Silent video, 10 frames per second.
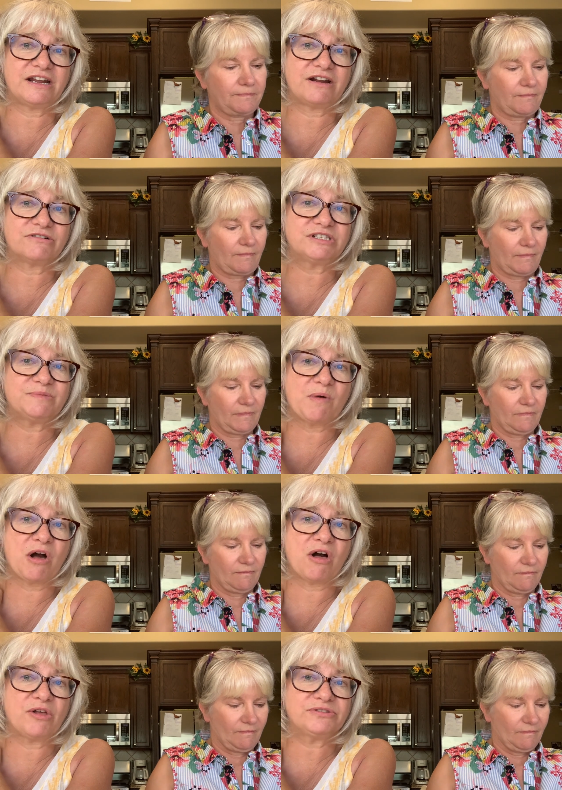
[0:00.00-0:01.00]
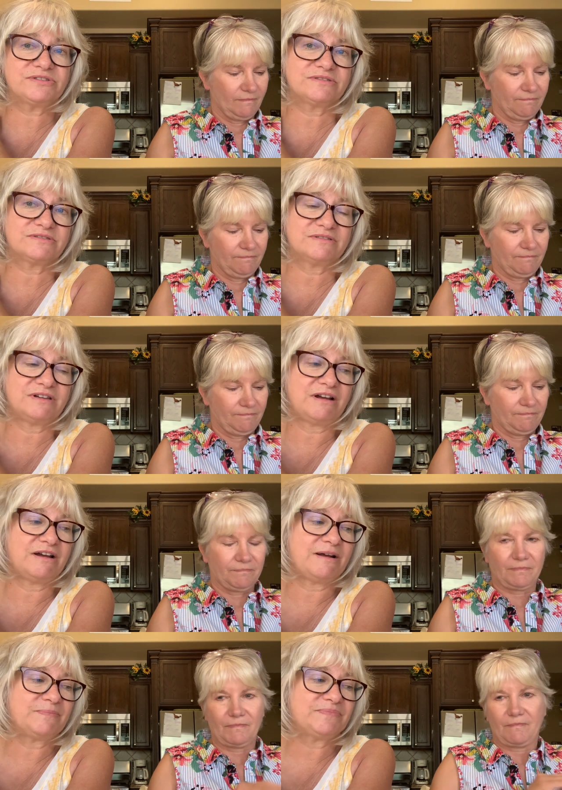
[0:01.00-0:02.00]
Speaker 1: on our smalls.
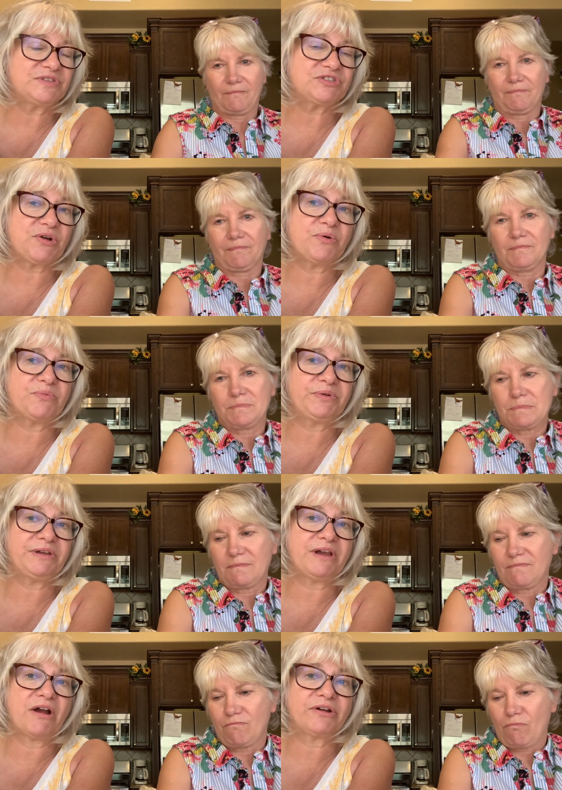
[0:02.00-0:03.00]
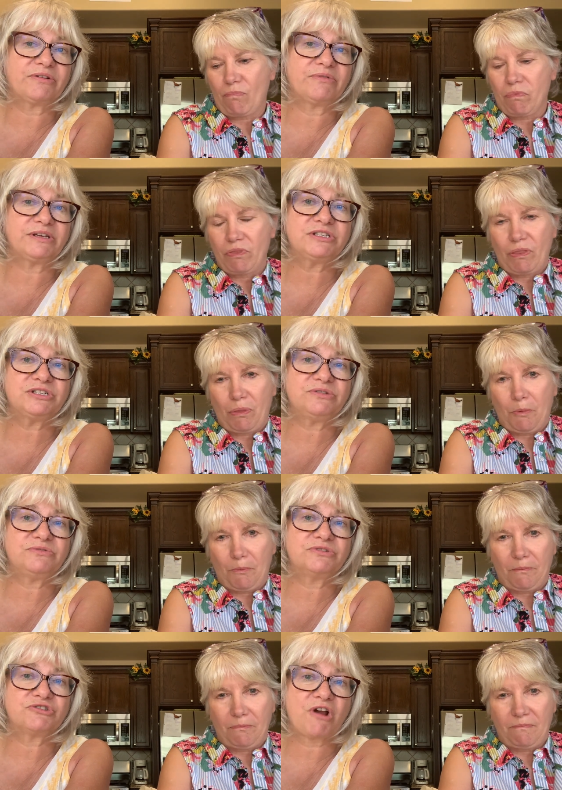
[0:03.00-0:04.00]
So we are going to
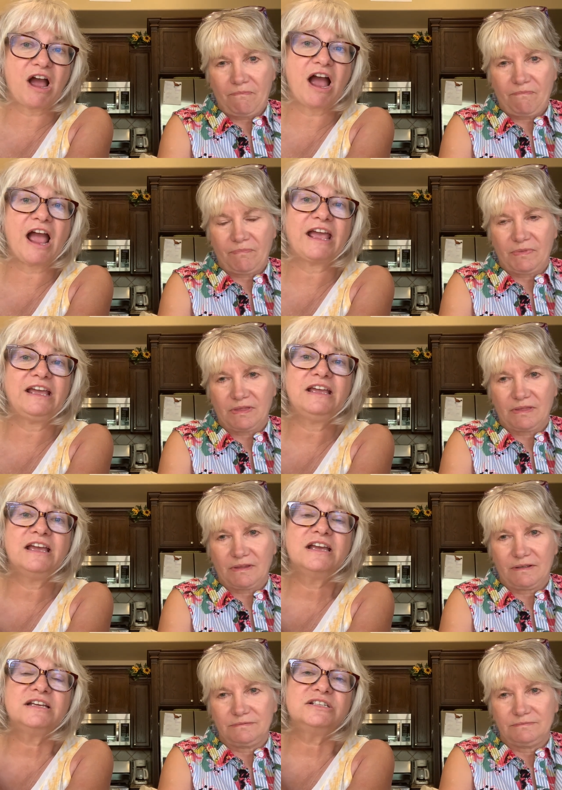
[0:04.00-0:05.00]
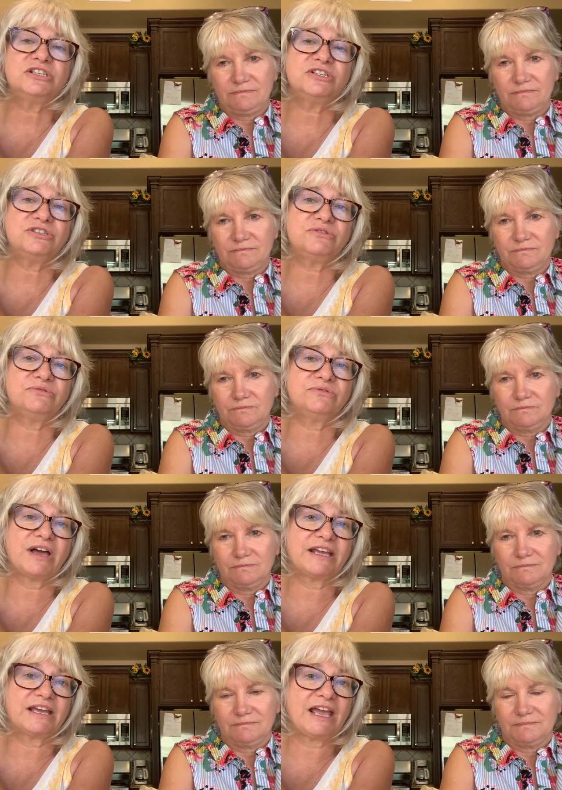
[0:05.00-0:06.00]
try to do
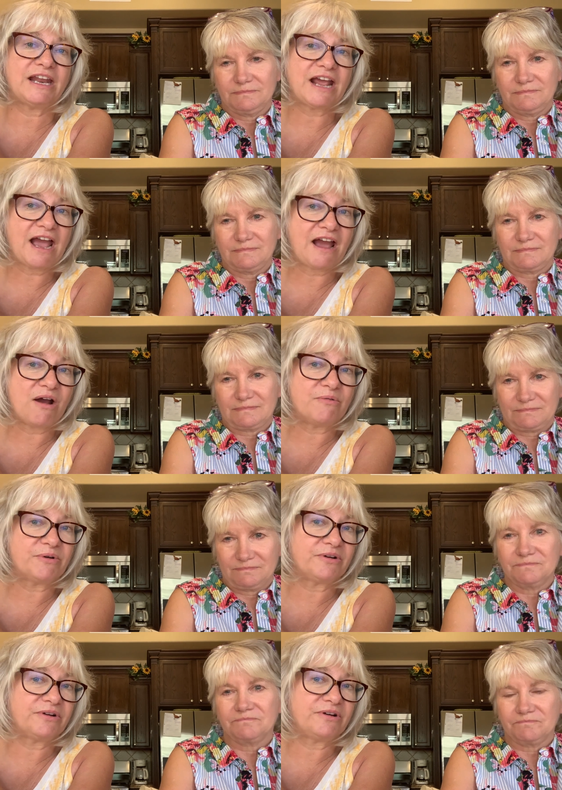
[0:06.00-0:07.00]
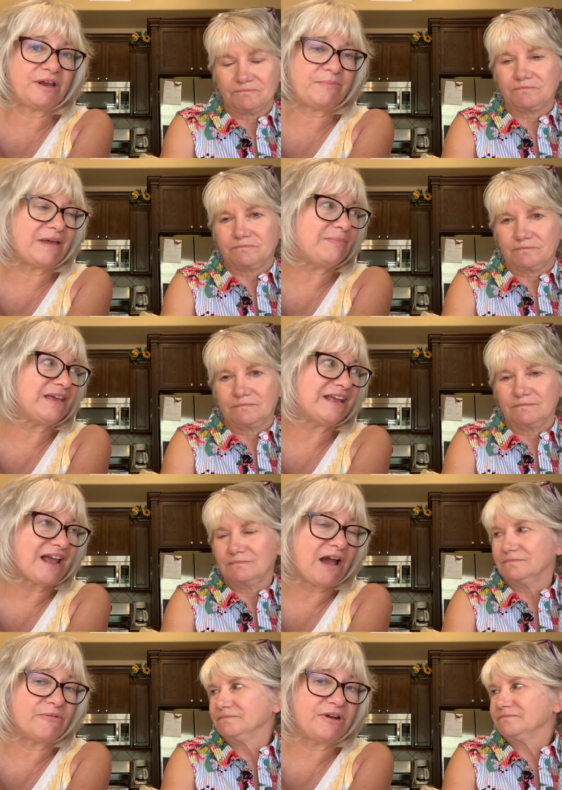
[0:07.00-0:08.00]
like an hour, maybe an
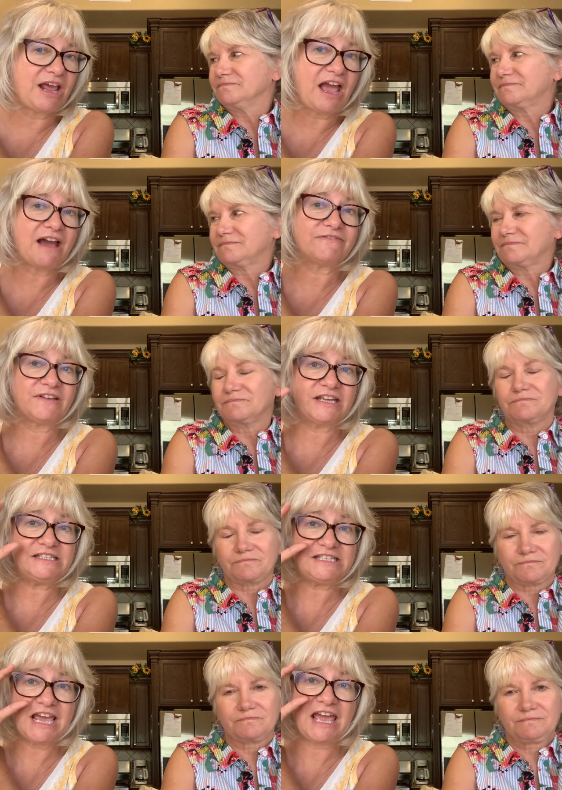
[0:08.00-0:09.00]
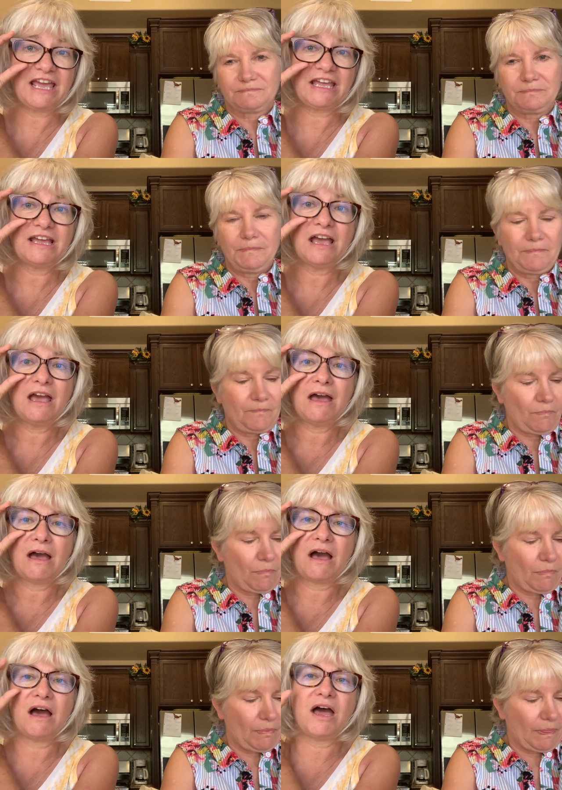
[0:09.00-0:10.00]
hour and a half a day
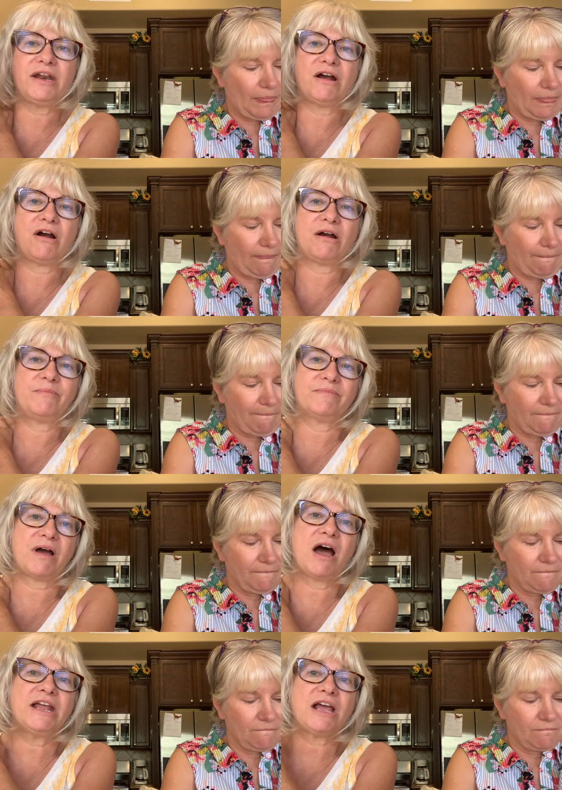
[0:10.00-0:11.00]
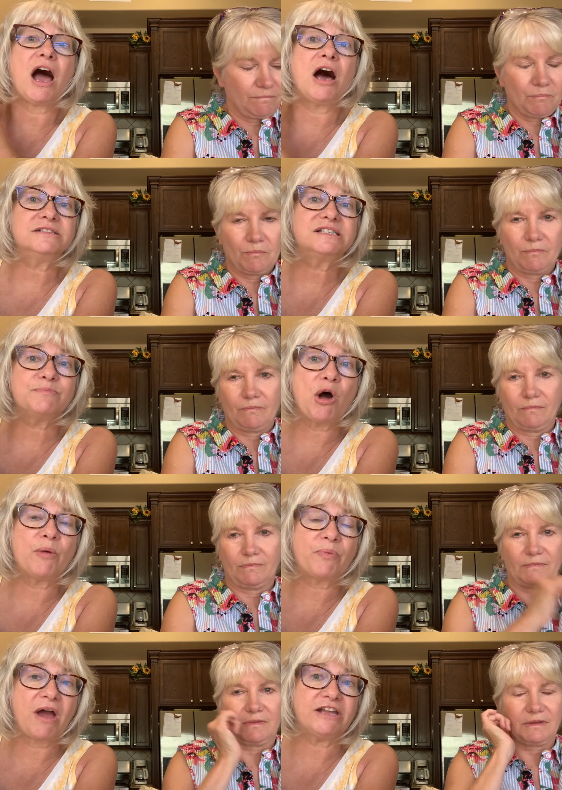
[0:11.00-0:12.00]
on a small
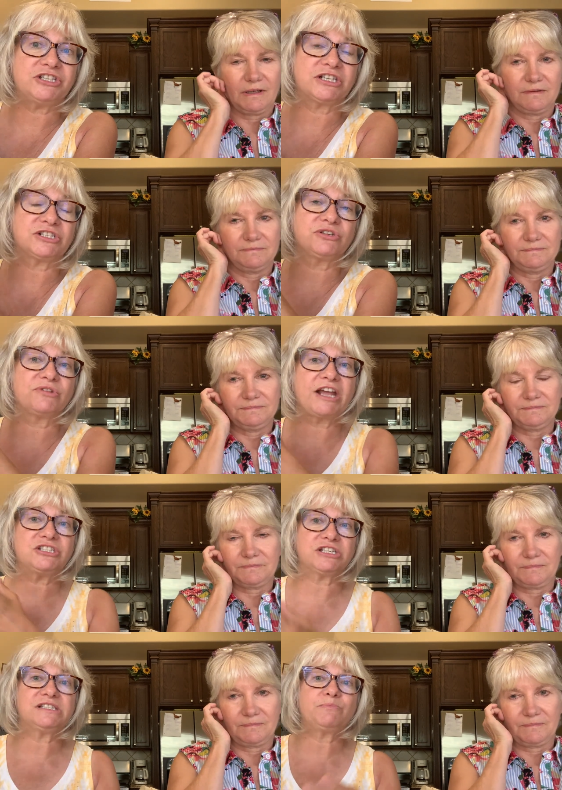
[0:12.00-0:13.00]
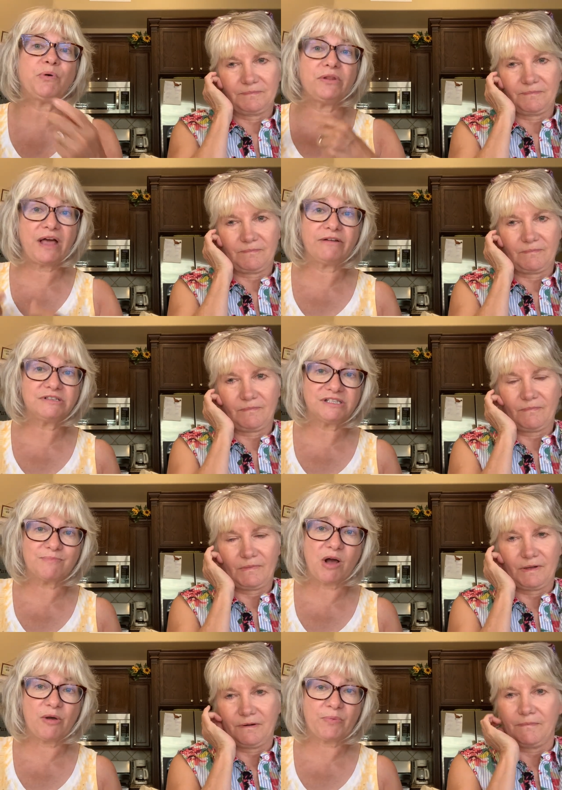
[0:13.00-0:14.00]
project. So like just pull out a
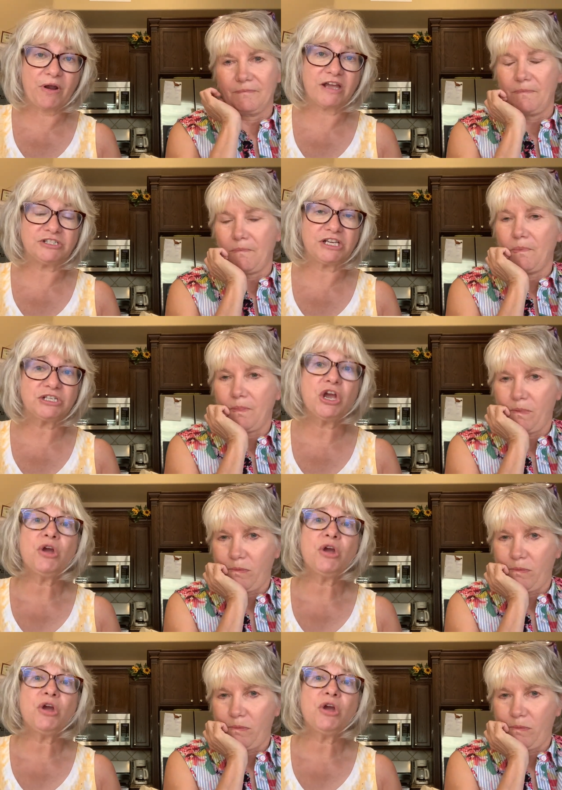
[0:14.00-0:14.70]
small project,